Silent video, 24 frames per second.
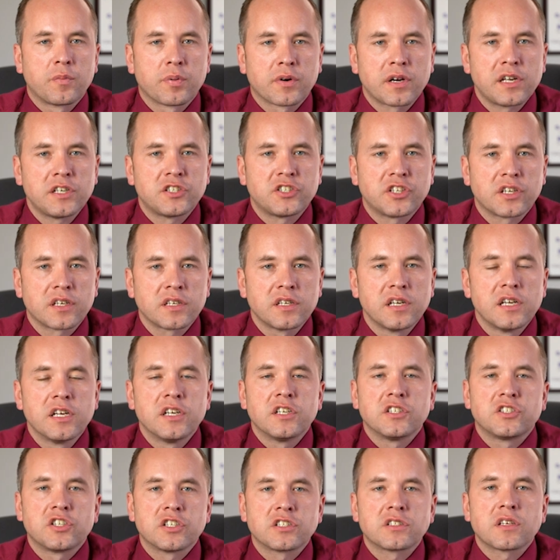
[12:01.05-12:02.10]
preaching.
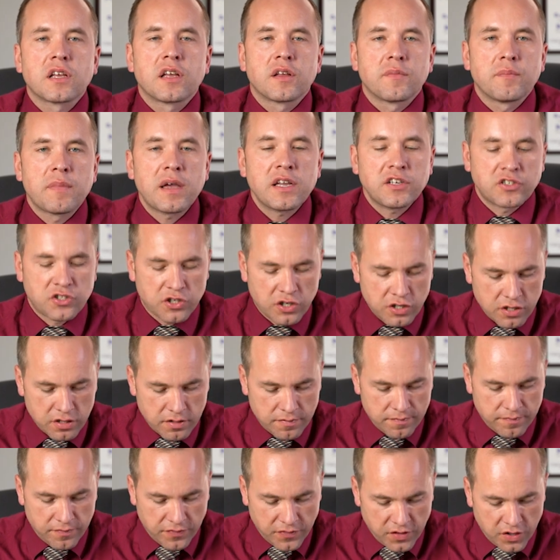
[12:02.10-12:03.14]
Just make
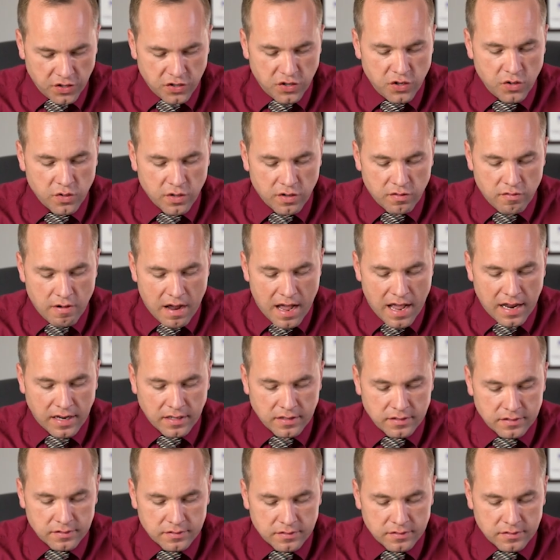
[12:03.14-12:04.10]
sure you do it right.